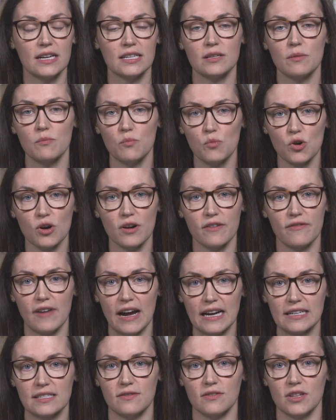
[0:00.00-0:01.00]
to more
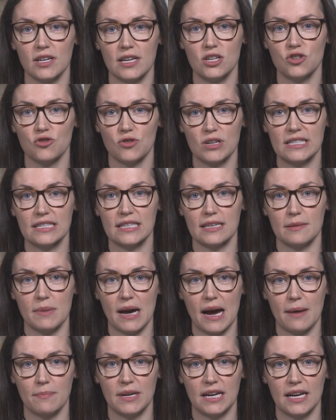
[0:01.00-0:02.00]
effectively treat sleep
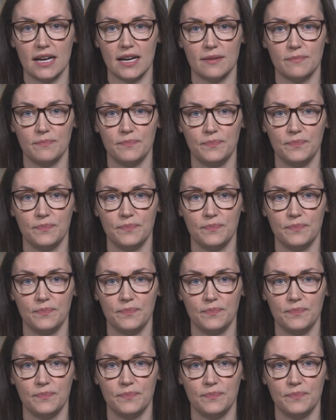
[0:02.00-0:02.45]
apnea.